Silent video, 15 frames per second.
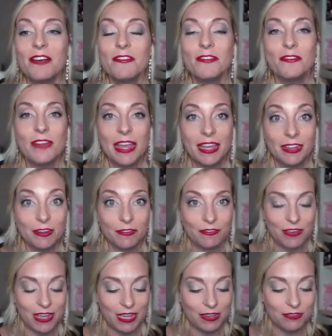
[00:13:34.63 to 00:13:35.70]
fan
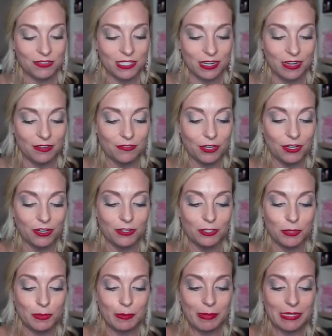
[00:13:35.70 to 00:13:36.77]
faves of our
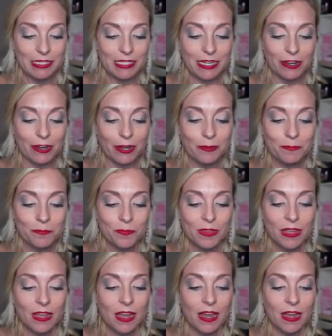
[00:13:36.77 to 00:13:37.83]
Ultimate Mascara.
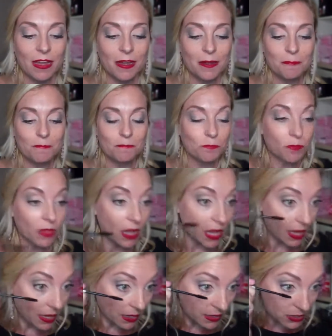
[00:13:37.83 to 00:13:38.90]

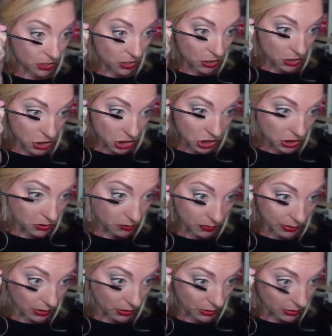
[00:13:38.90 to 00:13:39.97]
And just
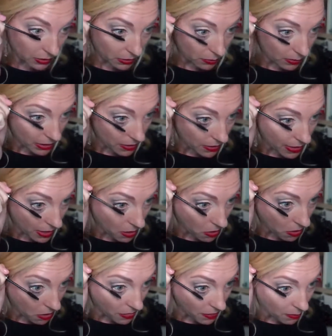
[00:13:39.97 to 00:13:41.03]
put a little bit of that
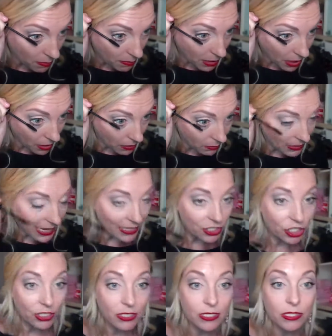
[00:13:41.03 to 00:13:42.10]
on the bottom
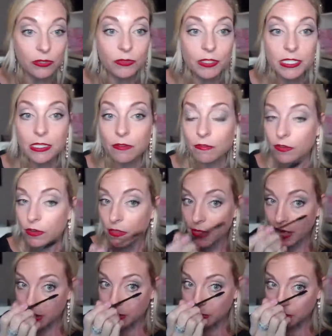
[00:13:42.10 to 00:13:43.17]
lashes. The reason for
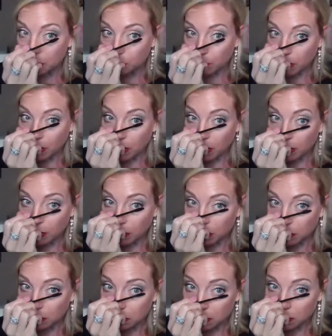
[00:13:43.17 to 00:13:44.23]
that is
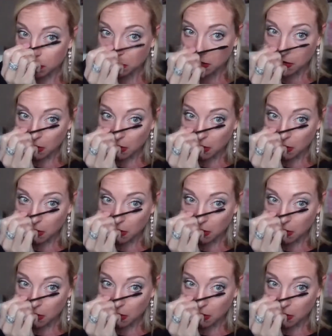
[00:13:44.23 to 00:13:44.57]
because